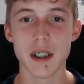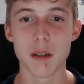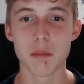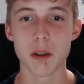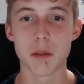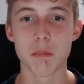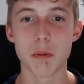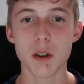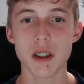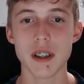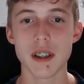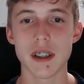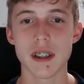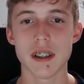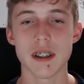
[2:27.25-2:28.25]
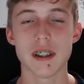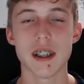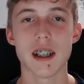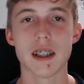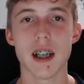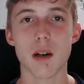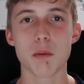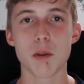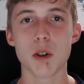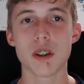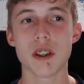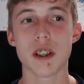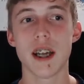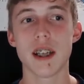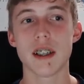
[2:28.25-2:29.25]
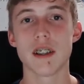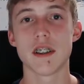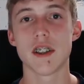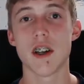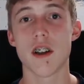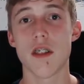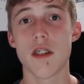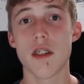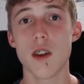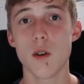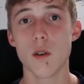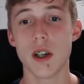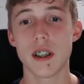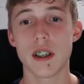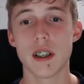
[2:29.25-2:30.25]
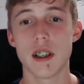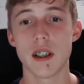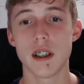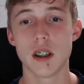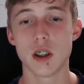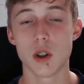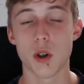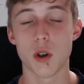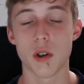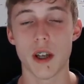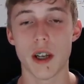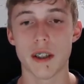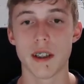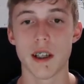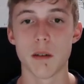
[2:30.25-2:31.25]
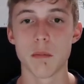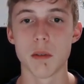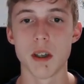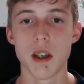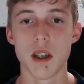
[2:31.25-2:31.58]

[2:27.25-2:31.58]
but the point is that I'm going to get into a theoretically drawn endgame.